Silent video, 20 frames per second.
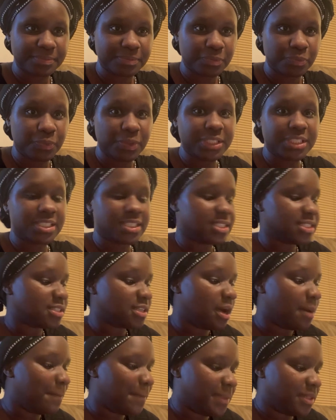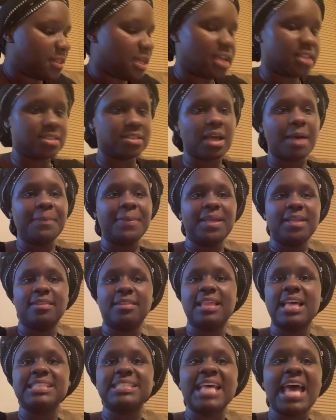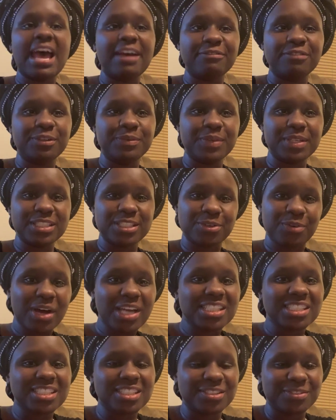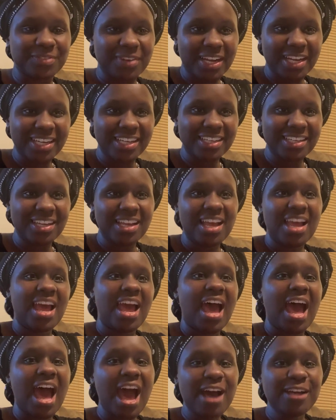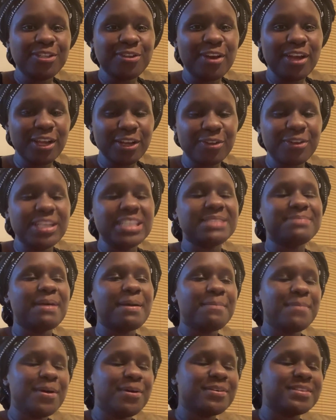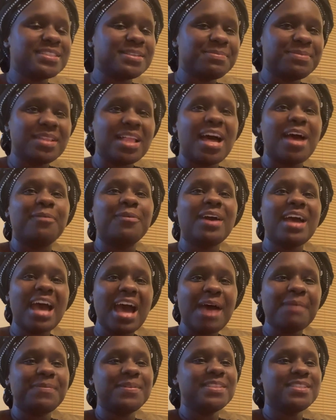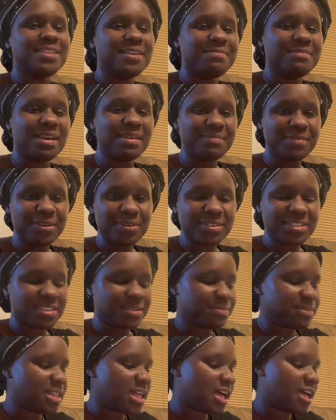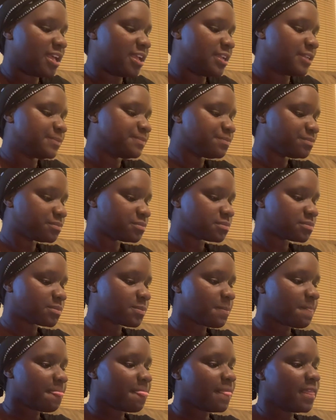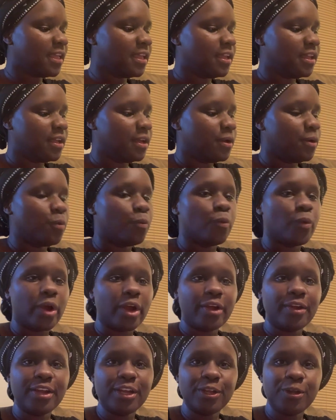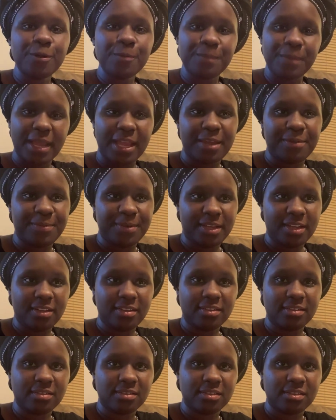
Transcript: which is that's everyone's question, right? How do I increase my milk supply? What happened to my milk supply? Wearing your baby